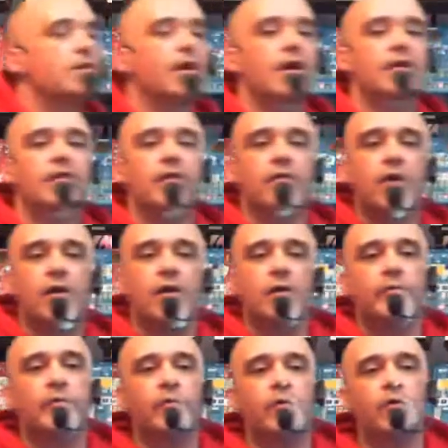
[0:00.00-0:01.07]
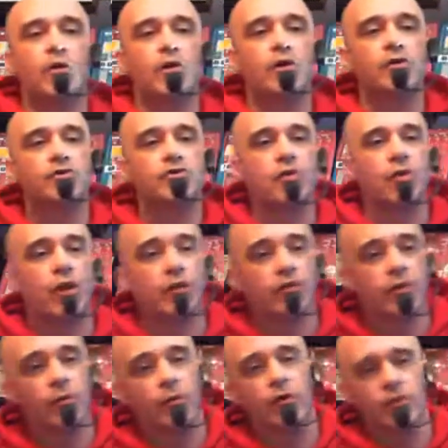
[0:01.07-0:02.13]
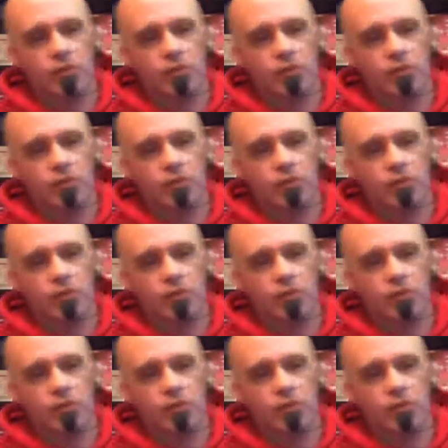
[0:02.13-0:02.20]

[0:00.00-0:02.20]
so that I've got a little bit more control over them,